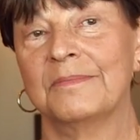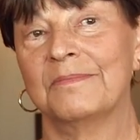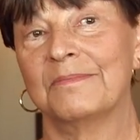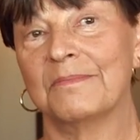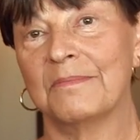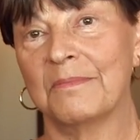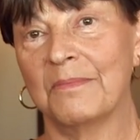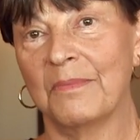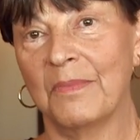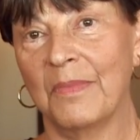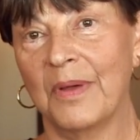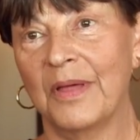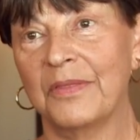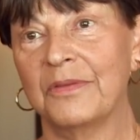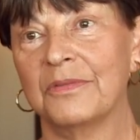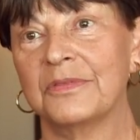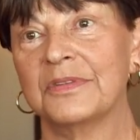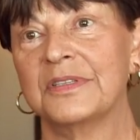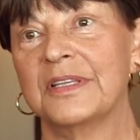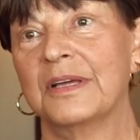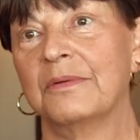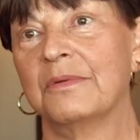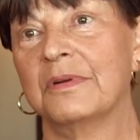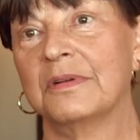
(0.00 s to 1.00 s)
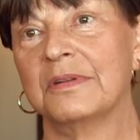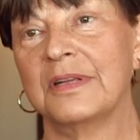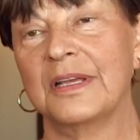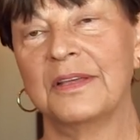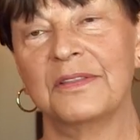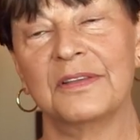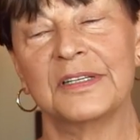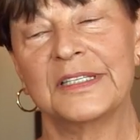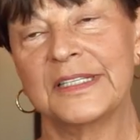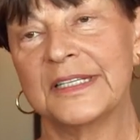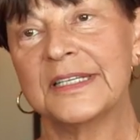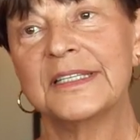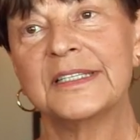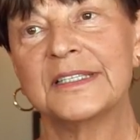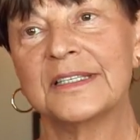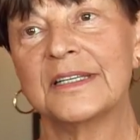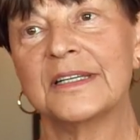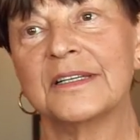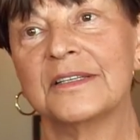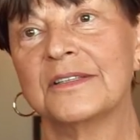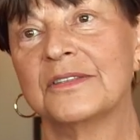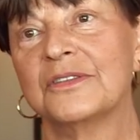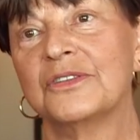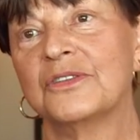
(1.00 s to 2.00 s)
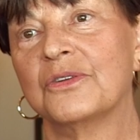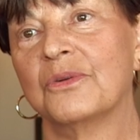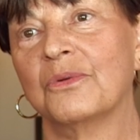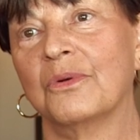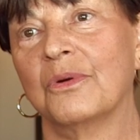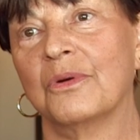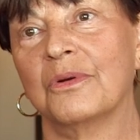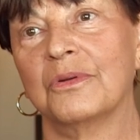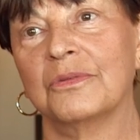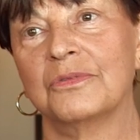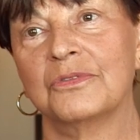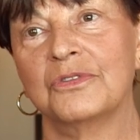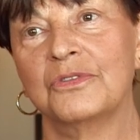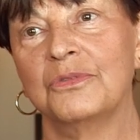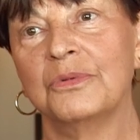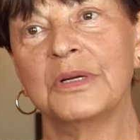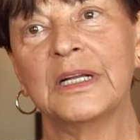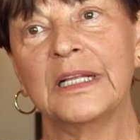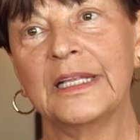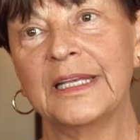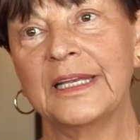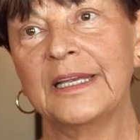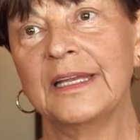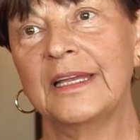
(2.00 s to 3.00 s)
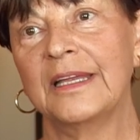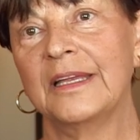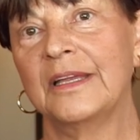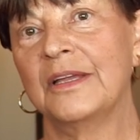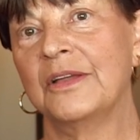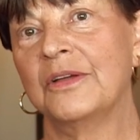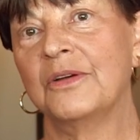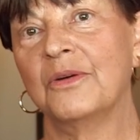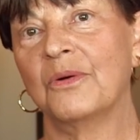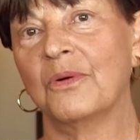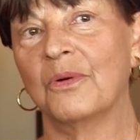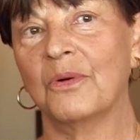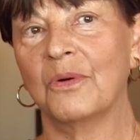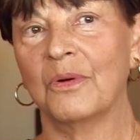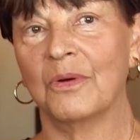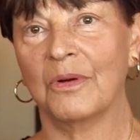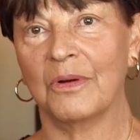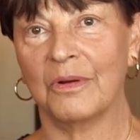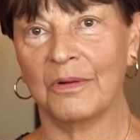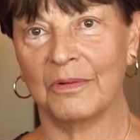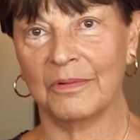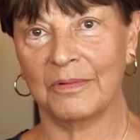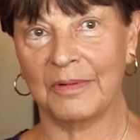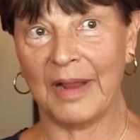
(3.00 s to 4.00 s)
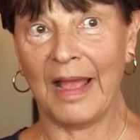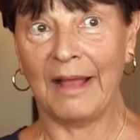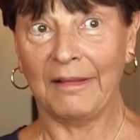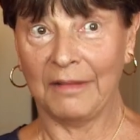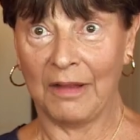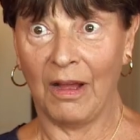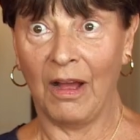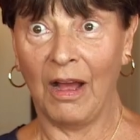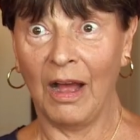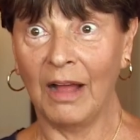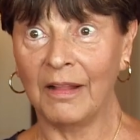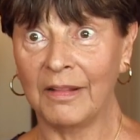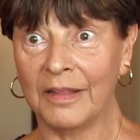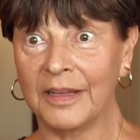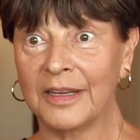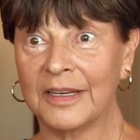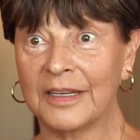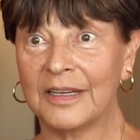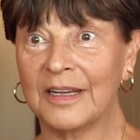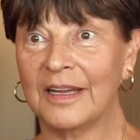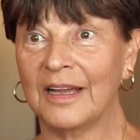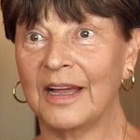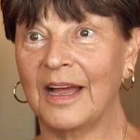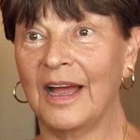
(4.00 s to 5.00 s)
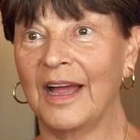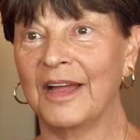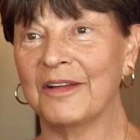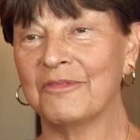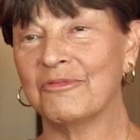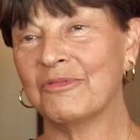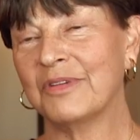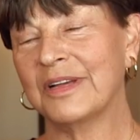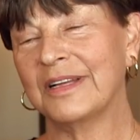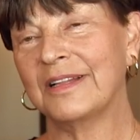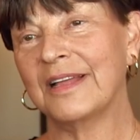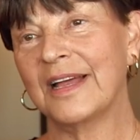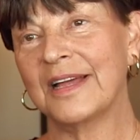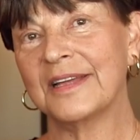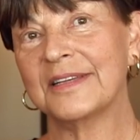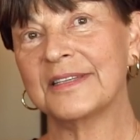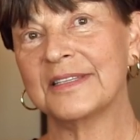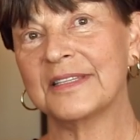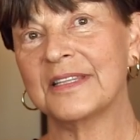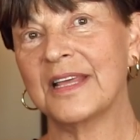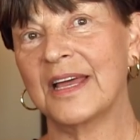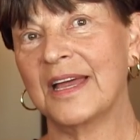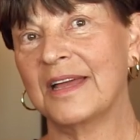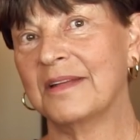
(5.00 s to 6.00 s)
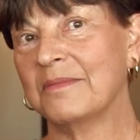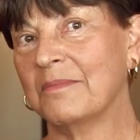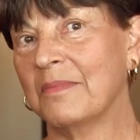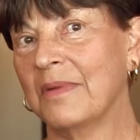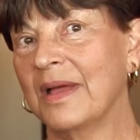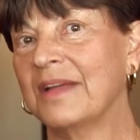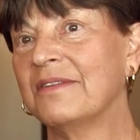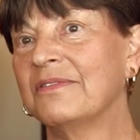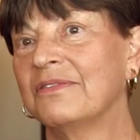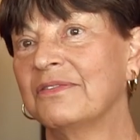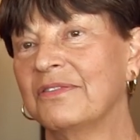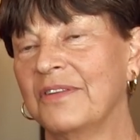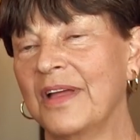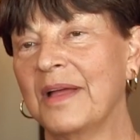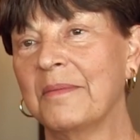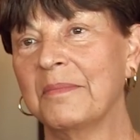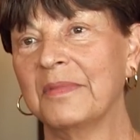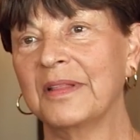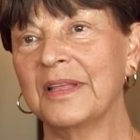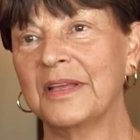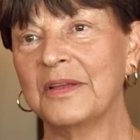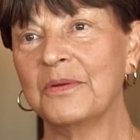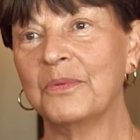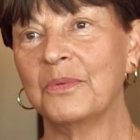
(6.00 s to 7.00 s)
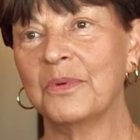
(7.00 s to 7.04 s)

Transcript: mothers that were either distant or too clingy or alcoholic, I realized that my family